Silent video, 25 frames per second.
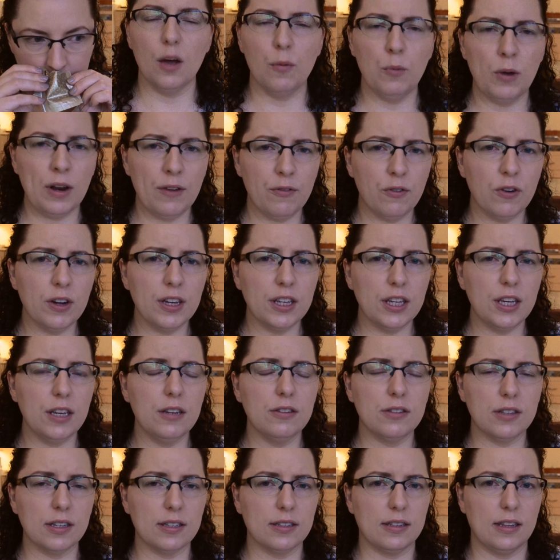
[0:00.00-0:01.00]
whenever I
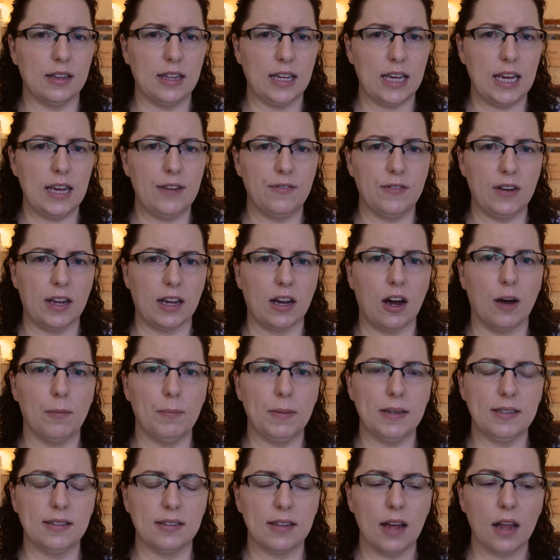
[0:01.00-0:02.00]
use this in the evening, I'd
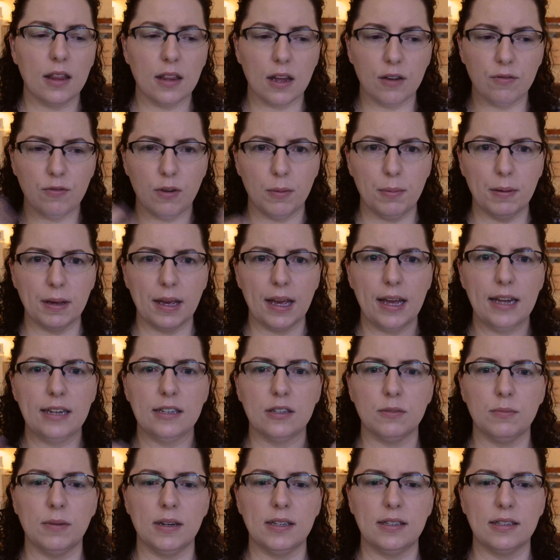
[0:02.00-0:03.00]
be sat there rubbing it
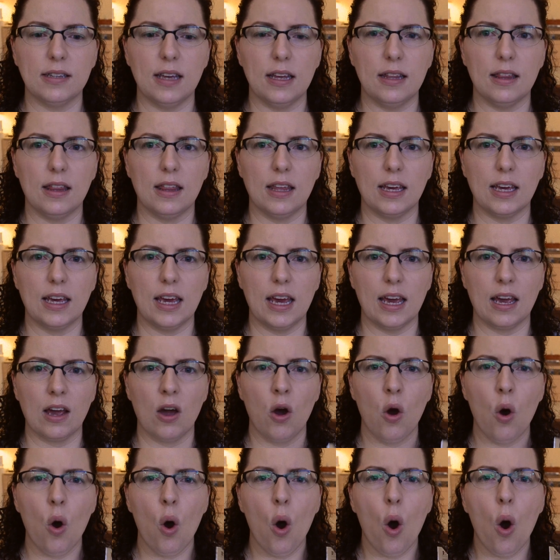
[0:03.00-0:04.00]
into my skin thinking,
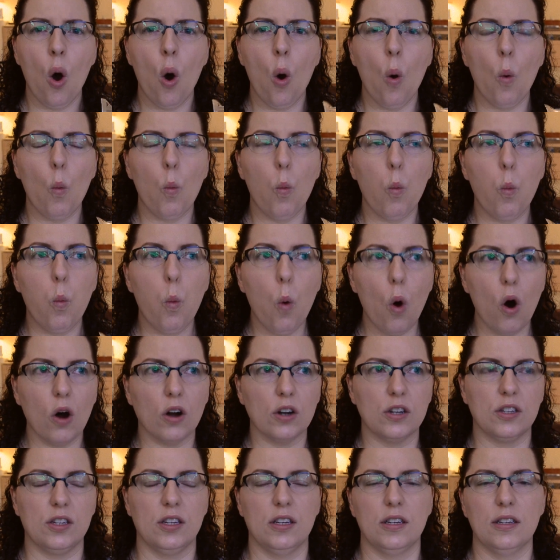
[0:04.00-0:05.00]

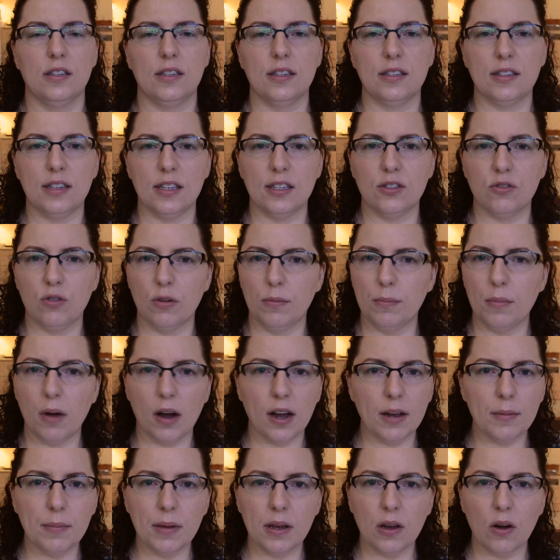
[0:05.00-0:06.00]
what does this
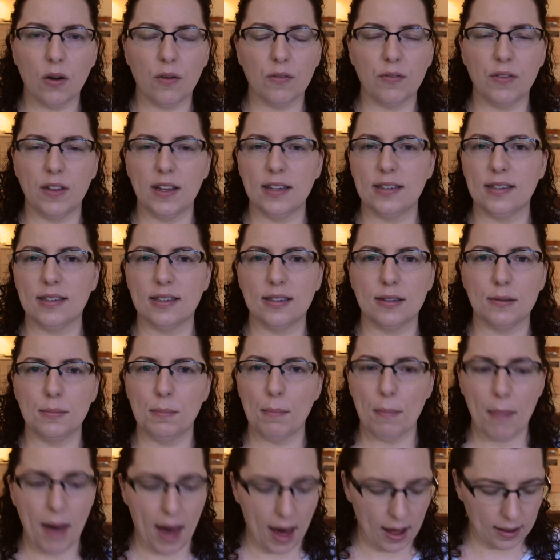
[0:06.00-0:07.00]
remind me of? This
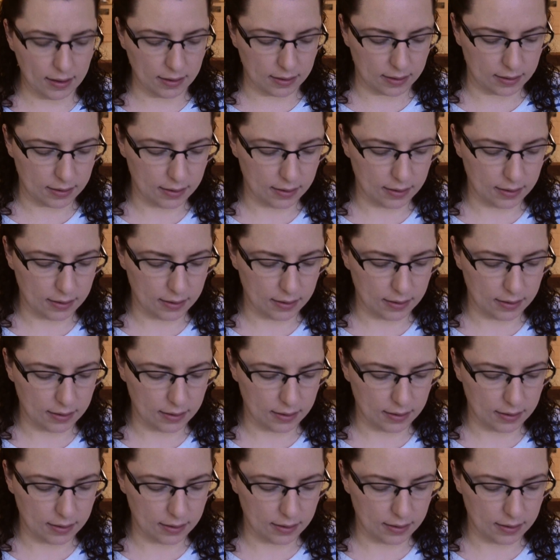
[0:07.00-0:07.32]
smell.